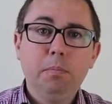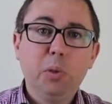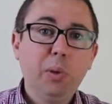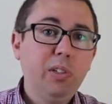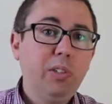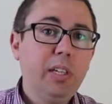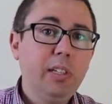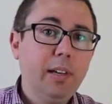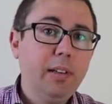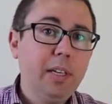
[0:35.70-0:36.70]
The question
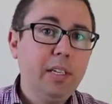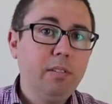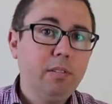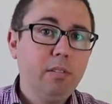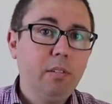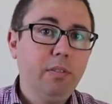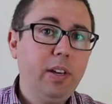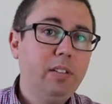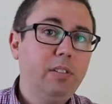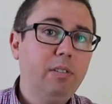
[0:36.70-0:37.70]
is, are these
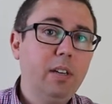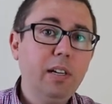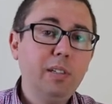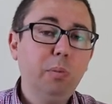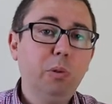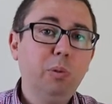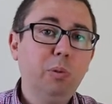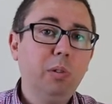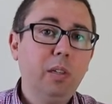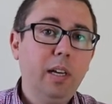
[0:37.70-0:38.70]
events
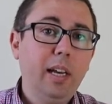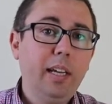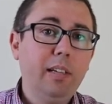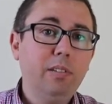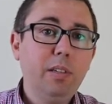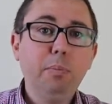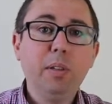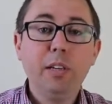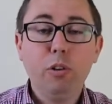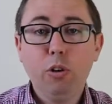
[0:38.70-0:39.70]
deductible? And
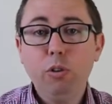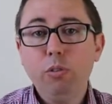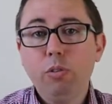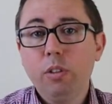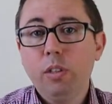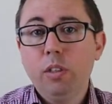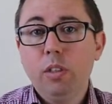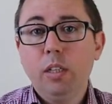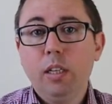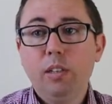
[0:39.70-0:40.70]
simply no.
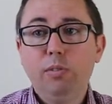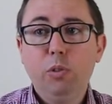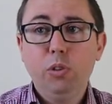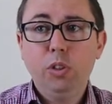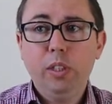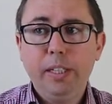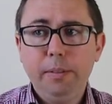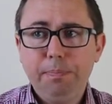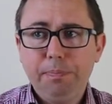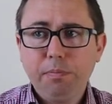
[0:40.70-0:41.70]

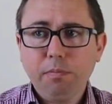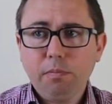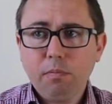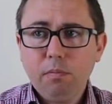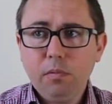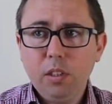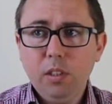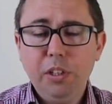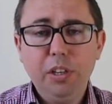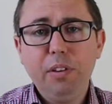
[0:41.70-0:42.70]
Unfortunately,
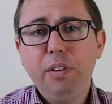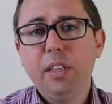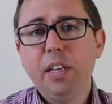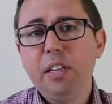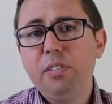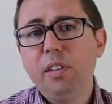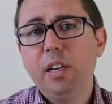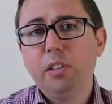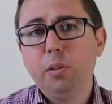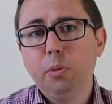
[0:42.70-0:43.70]
the only event that is
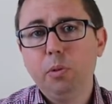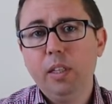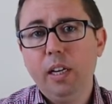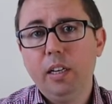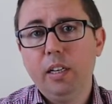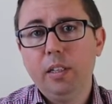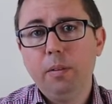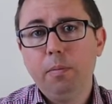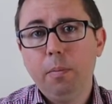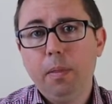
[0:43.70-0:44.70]
deductible
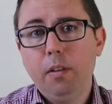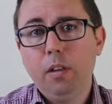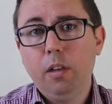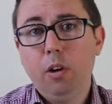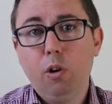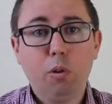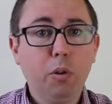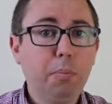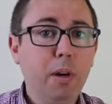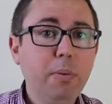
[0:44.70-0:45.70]
are
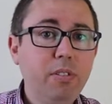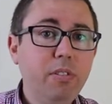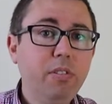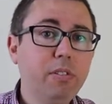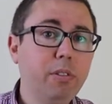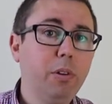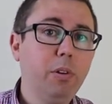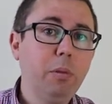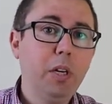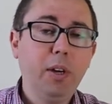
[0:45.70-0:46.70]
on premises,
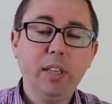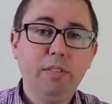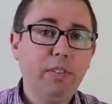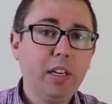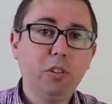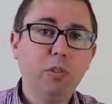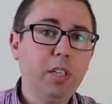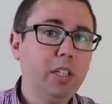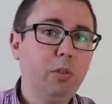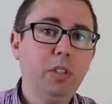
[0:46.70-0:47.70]
so at the
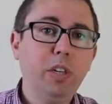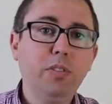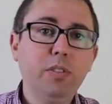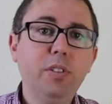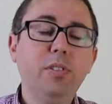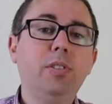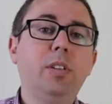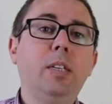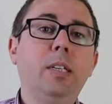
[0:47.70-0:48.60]
factory or the office.